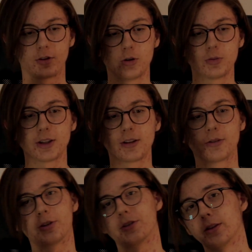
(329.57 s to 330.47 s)
Who
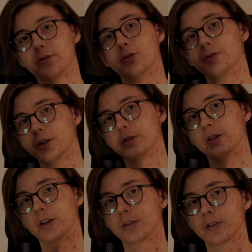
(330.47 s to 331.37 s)
will receive review
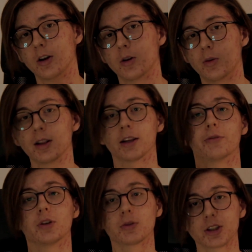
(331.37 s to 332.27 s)
units? Well,
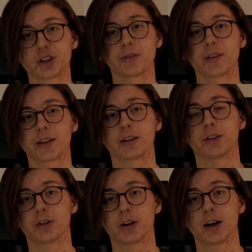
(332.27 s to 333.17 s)
if you're watching this
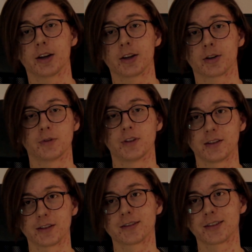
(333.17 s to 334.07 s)
and you're a
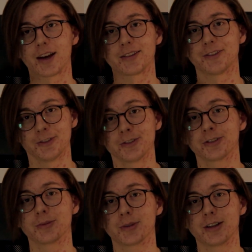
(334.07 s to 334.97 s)
decent sized
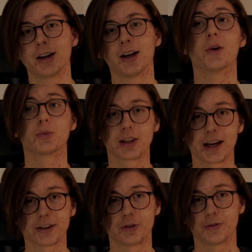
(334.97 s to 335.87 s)
YouTuber and would
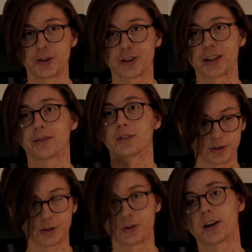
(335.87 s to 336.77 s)
like to review it and give a
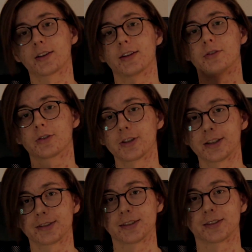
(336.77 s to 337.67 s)
constructive
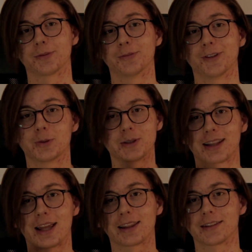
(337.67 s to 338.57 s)
criticism, we would
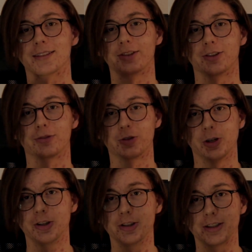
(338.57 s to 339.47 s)
gladly send you a
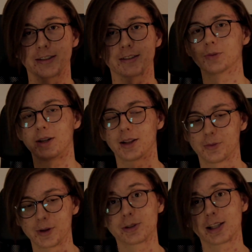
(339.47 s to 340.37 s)
free unit.
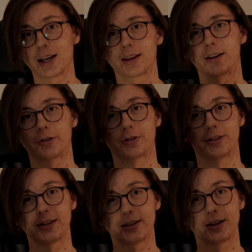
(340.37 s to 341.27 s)
Well, we would like
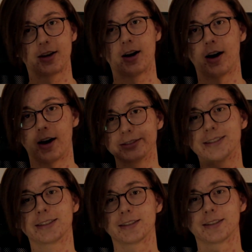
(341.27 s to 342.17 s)
critique on
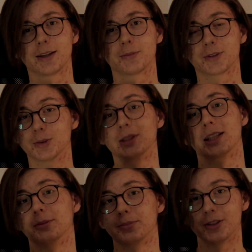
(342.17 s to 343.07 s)
the system so we
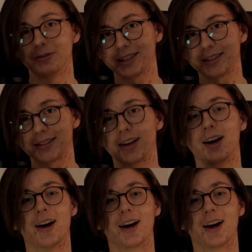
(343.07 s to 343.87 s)
can improve it.